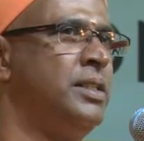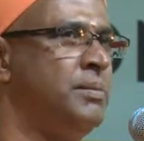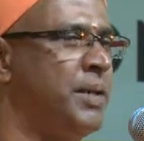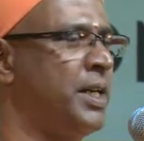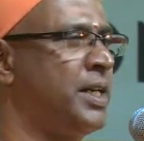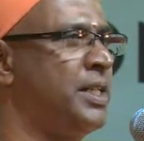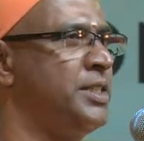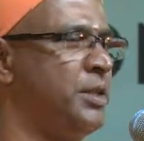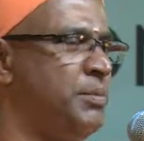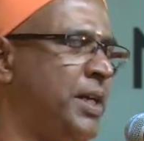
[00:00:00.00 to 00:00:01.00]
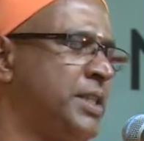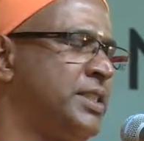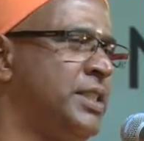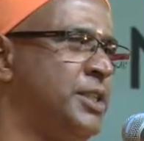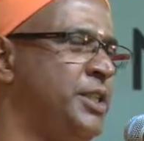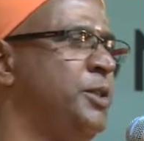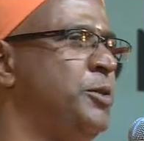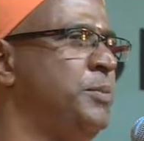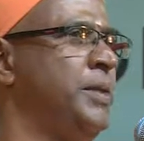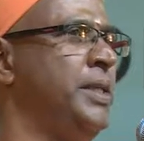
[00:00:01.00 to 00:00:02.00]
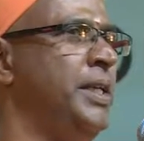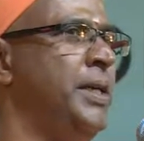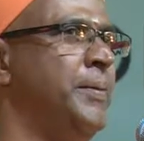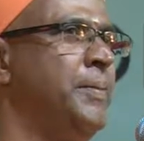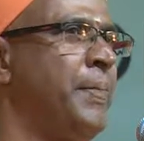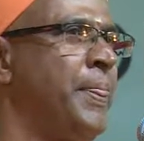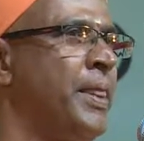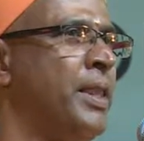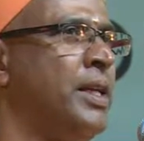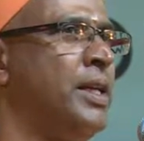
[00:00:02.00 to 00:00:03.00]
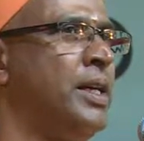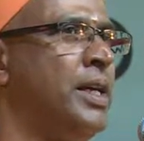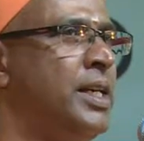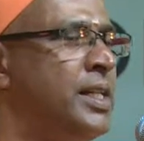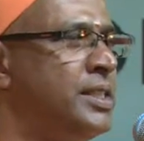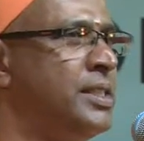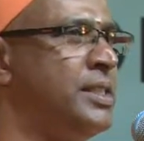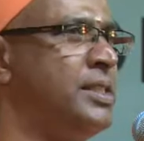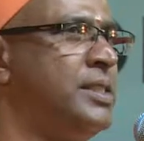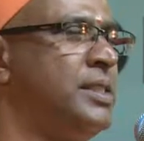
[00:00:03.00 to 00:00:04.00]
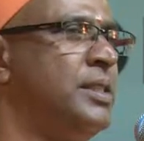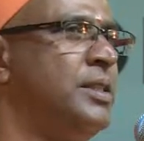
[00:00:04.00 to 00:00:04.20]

Maharaja Bhaskar Setupati, and others